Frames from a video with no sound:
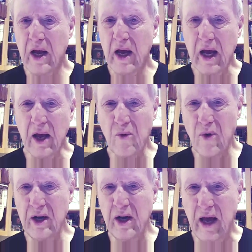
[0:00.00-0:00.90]
And
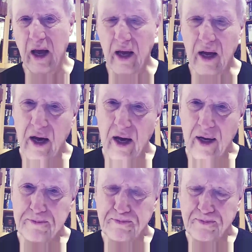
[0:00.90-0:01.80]
one day,
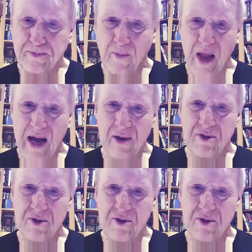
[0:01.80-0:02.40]
I